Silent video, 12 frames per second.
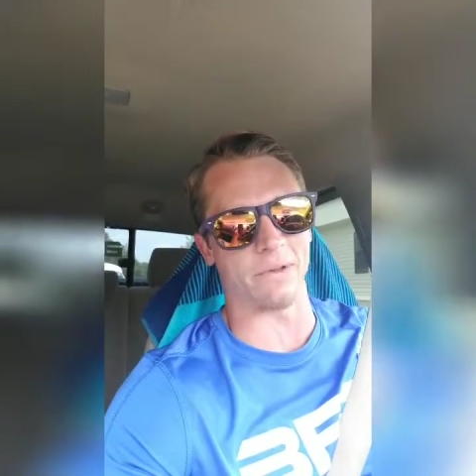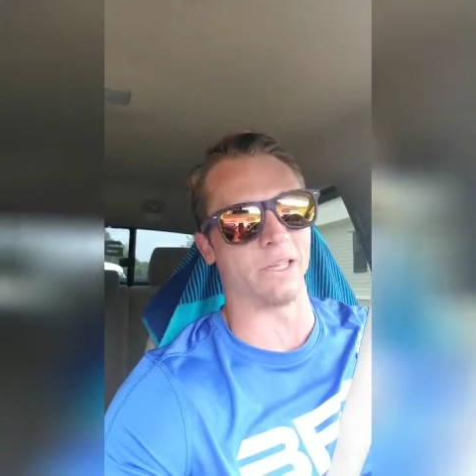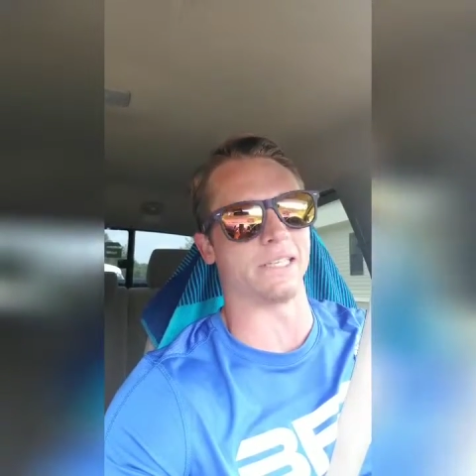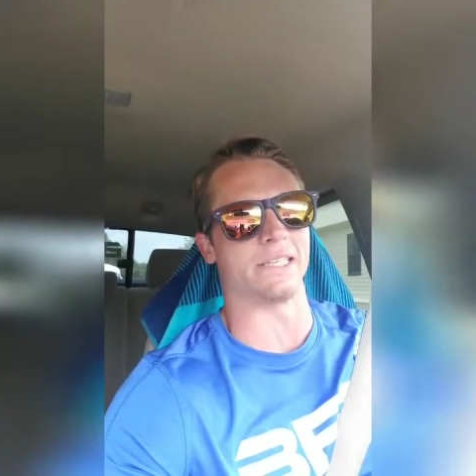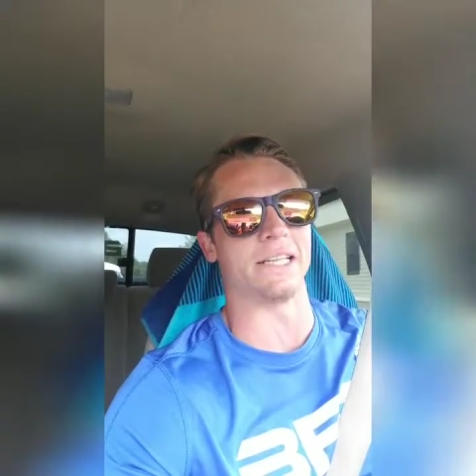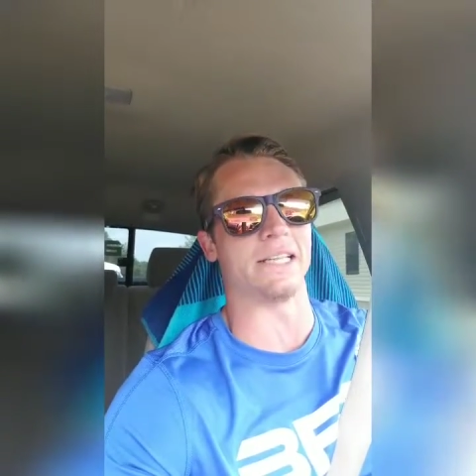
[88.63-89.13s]
but
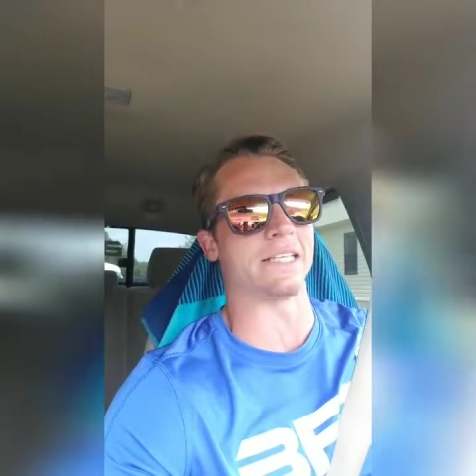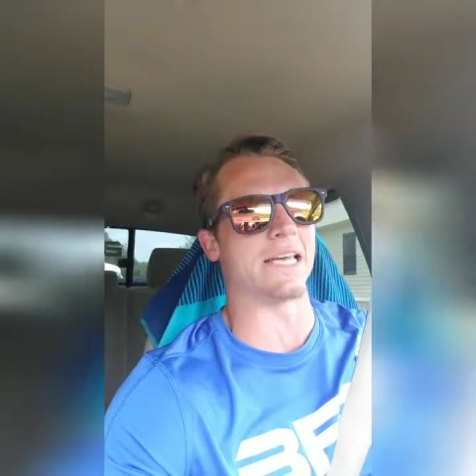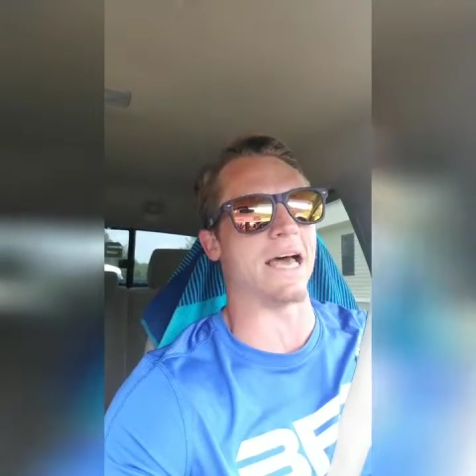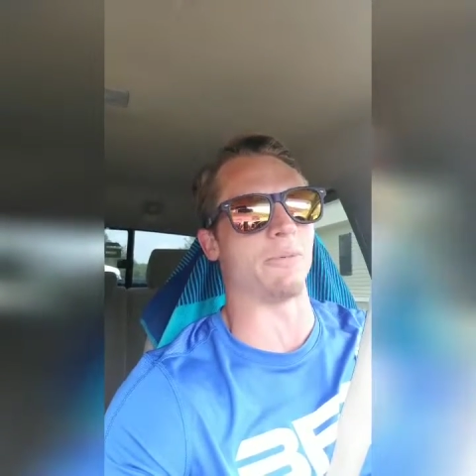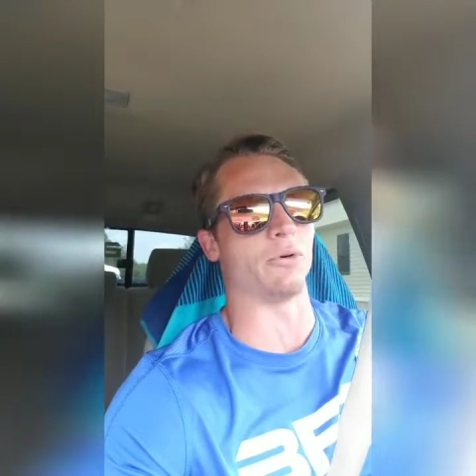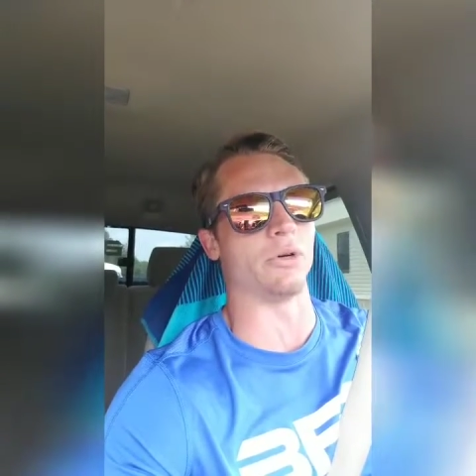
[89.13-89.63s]
let's say this
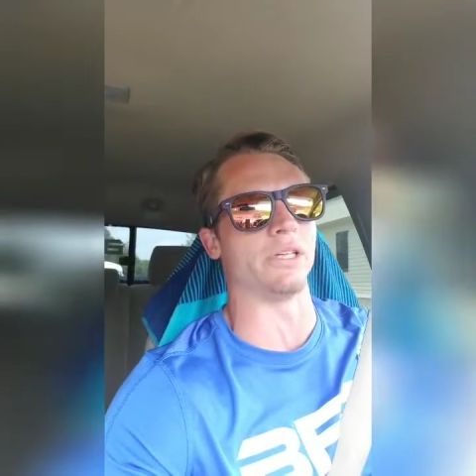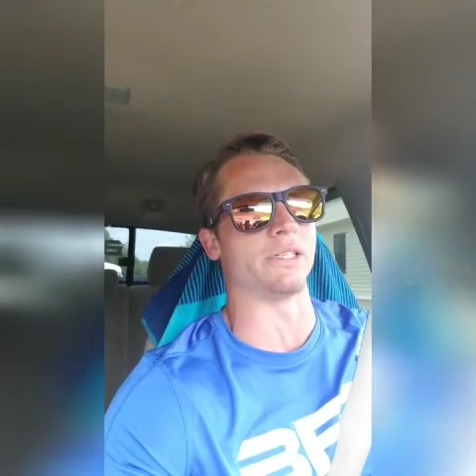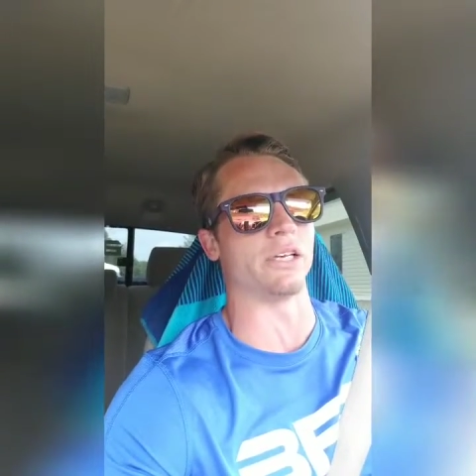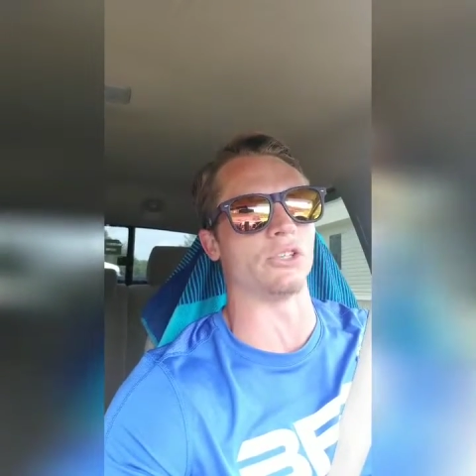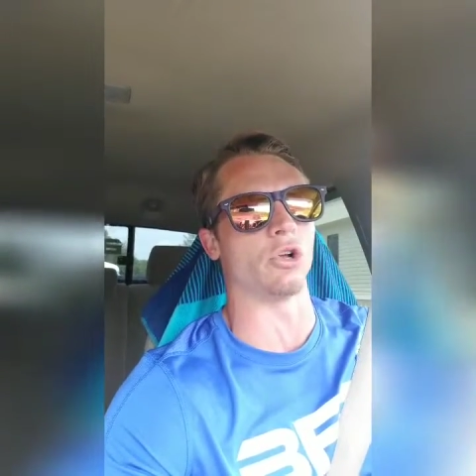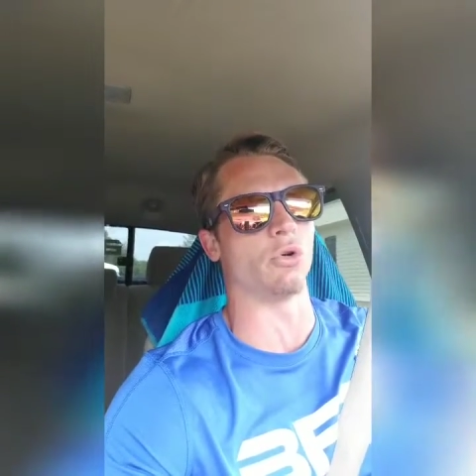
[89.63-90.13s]
apple
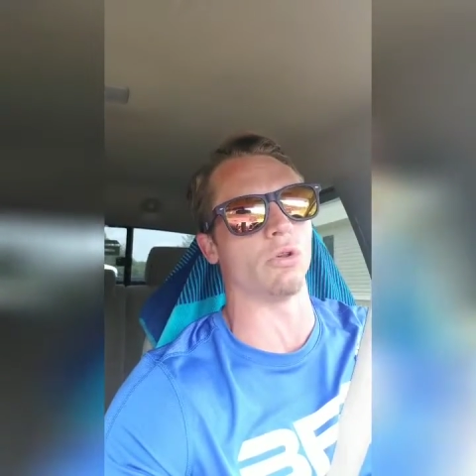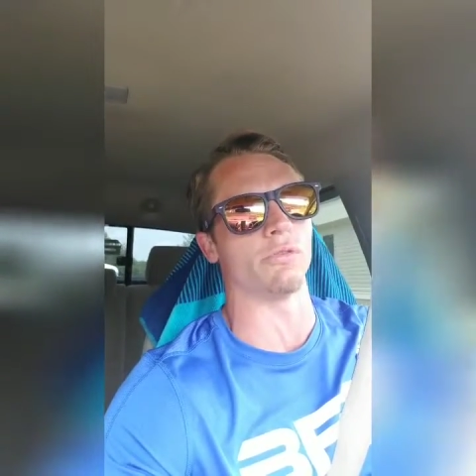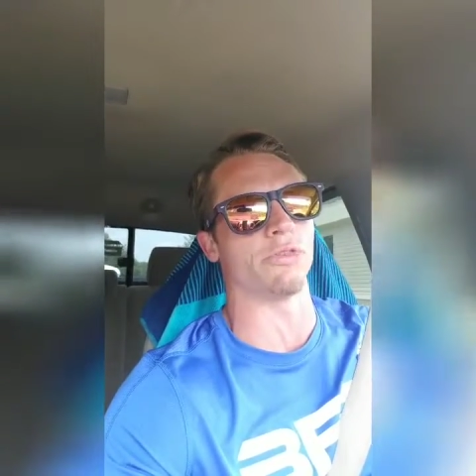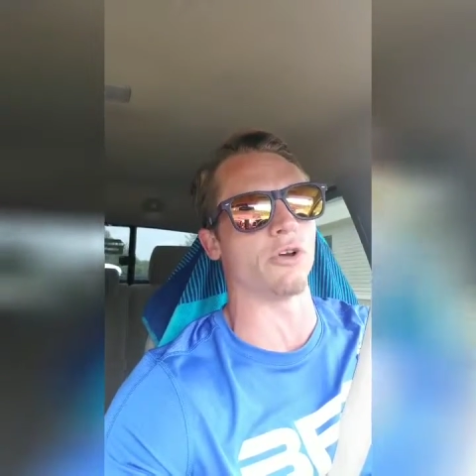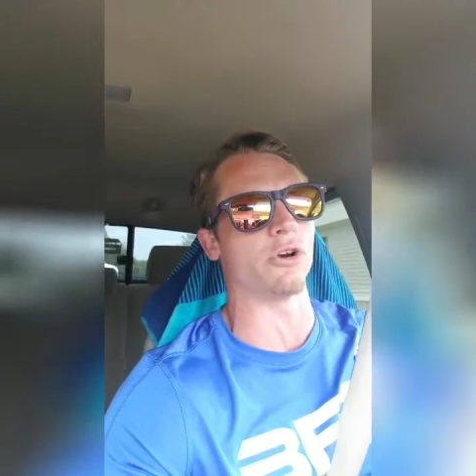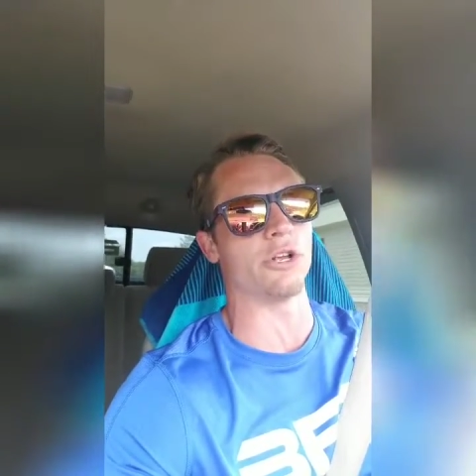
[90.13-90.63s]
is a total
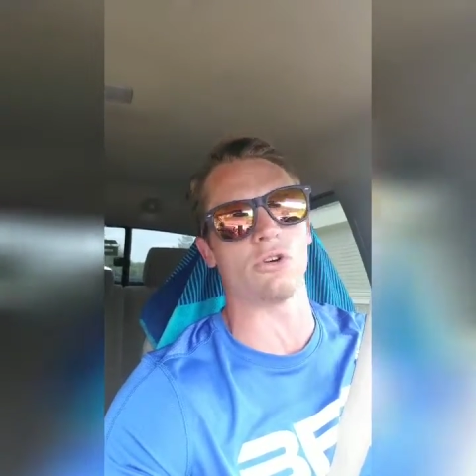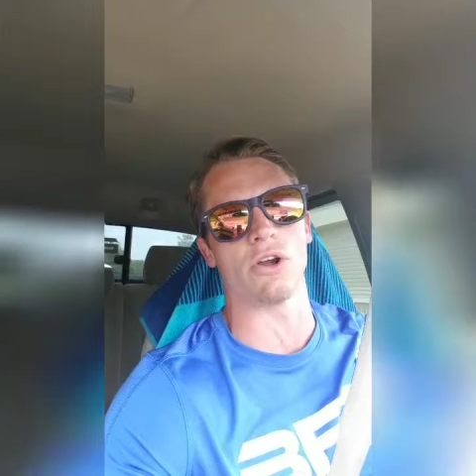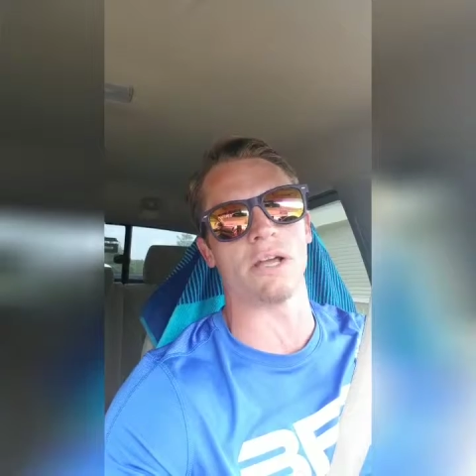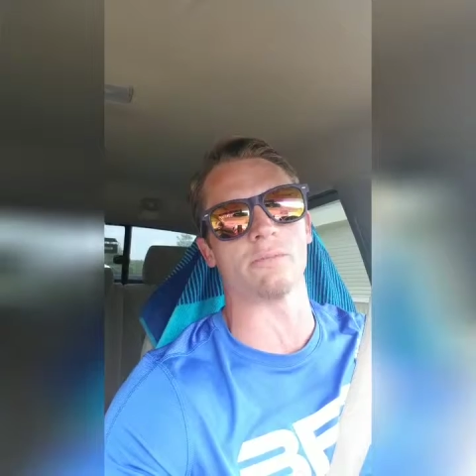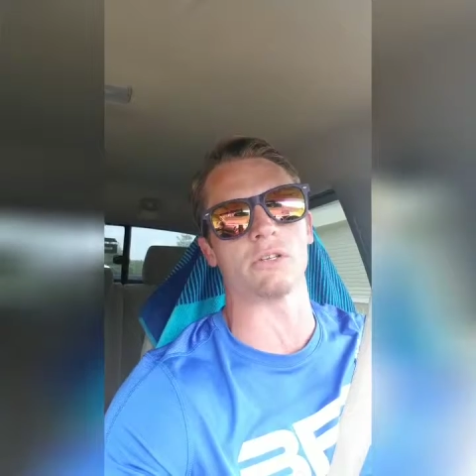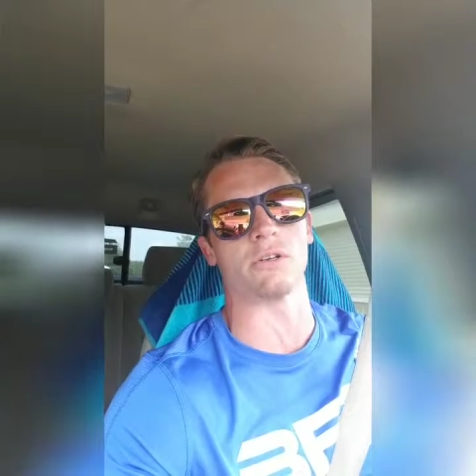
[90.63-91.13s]
of 30
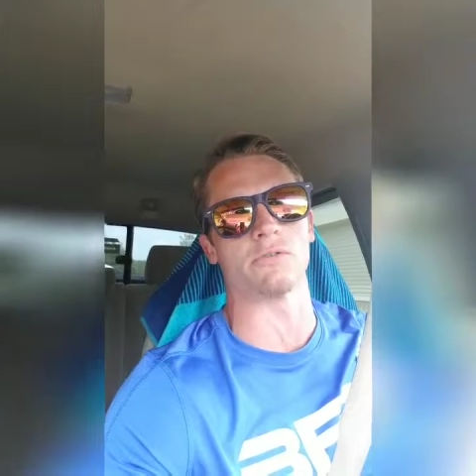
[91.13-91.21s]
grams